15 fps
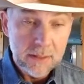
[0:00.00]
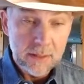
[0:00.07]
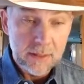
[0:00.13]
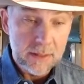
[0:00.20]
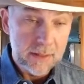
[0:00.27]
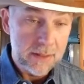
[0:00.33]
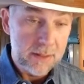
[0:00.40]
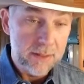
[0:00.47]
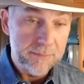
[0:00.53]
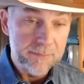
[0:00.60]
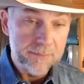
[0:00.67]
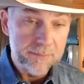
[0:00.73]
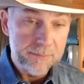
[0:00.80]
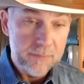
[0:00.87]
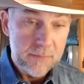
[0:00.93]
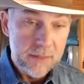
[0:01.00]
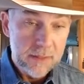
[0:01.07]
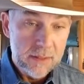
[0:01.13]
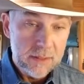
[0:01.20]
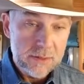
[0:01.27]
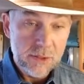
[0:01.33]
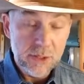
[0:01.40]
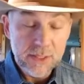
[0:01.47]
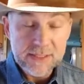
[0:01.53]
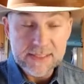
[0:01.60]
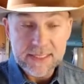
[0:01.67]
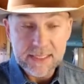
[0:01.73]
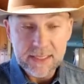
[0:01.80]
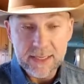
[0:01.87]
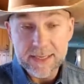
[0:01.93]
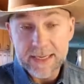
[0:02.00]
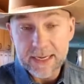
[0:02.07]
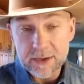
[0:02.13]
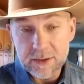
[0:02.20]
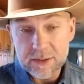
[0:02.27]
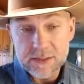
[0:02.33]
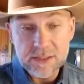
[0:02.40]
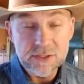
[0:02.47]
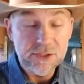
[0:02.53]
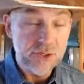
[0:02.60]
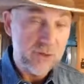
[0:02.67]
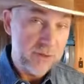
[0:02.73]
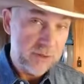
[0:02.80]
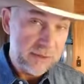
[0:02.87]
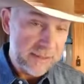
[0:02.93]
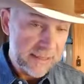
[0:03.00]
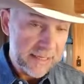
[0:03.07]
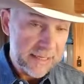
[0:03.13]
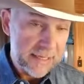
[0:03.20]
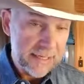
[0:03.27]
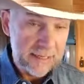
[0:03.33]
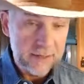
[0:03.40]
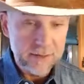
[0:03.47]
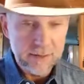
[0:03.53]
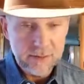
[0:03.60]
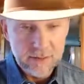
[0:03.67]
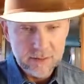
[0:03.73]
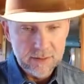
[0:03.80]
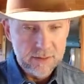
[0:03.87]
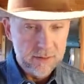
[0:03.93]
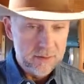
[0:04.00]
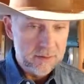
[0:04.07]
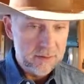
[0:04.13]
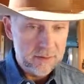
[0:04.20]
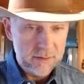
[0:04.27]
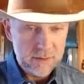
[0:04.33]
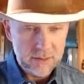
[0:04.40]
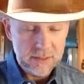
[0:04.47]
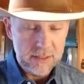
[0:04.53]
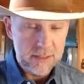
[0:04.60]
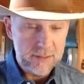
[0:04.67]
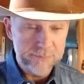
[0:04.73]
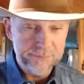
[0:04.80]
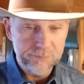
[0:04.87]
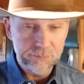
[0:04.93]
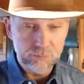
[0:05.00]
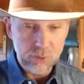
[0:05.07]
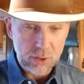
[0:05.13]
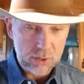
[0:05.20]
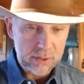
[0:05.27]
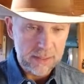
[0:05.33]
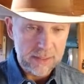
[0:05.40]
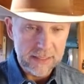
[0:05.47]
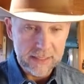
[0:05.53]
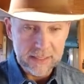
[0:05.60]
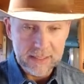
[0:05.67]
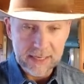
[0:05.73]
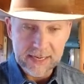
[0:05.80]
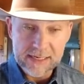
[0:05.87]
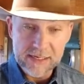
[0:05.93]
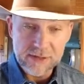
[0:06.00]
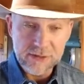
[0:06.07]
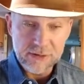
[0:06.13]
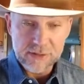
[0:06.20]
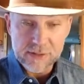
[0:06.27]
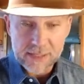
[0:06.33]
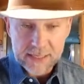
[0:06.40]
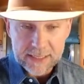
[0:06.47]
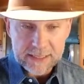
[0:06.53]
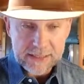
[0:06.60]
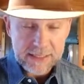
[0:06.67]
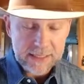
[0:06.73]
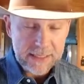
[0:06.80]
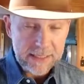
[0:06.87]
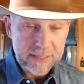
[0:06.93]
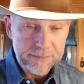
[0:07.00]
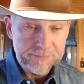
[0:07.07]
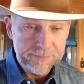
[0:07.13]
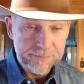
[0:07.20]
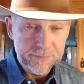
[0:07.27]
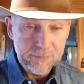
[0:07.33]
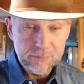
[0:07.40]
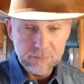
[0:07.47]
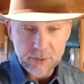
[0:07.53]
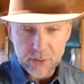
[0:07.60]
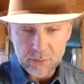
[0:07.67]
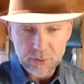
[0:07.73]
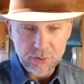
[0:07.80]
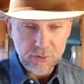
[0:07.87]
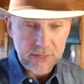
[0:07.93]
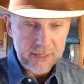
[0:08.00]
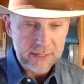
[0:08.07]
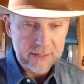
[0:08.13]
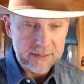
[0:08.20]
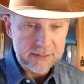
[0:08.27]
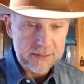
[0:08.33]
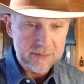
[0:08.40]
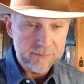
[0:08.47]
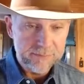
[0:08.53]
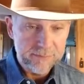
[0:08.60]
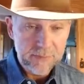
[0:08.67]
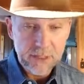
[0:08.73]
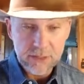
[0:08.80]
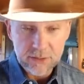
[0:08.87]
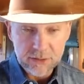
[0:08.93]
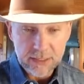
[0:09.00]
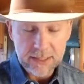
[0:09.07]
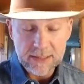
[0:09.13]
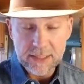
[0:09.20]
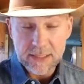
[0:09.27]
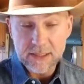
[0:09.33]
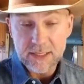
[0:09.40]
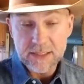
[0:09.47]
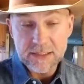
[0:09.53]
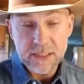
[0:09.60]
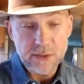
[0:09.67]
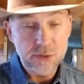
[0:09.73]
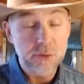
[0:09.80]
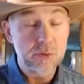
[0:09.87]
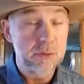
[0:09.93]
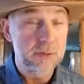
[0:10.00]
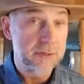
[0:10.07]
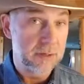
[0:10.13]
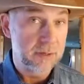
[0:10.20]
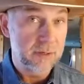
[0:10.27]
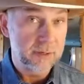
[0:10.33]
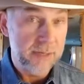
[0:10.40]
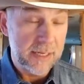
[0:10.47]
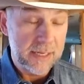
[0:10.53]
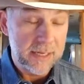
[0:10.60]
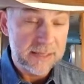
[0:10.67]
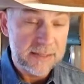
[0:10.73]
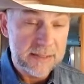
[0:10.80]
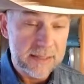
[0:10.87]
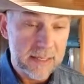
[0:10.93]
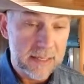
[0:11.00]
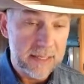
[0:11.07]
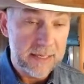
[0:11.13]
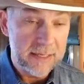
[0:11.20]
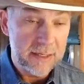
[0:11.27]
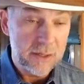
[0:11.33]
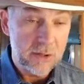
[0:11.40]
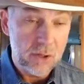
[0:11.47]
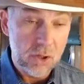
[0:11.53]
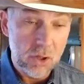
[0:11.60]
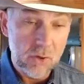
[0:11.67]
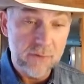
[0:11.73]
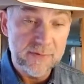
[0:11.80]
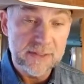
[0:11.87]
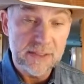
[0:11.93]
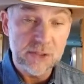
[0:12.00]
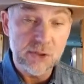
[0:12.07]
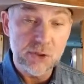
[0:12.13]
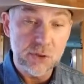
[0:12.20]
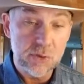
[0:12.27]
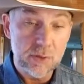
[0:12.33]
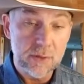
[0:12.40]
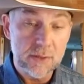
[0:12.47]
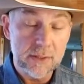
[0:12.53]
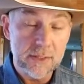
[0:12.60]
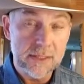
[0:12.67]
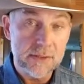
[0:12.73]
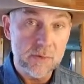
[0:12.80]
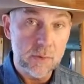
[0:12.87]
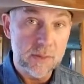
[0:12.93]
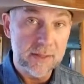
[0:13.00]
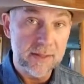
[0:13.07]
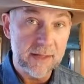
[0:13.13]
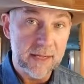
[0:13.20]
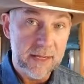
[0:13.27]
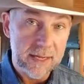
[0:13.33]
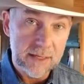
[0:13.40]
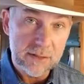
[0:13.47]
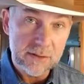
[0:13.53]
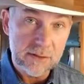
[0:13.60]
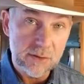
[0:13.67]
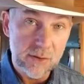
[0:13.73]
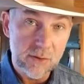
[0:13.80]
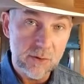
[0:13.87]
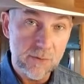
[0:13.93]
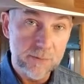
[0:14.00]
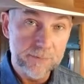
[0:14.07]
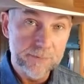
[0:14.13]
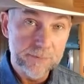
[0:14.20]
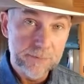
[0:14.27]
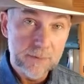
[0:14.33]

So you can see like carrots is 210, broccoli 890, pomegranates, and then the essential oils are on the high side. Clove essential oil is one of the highest known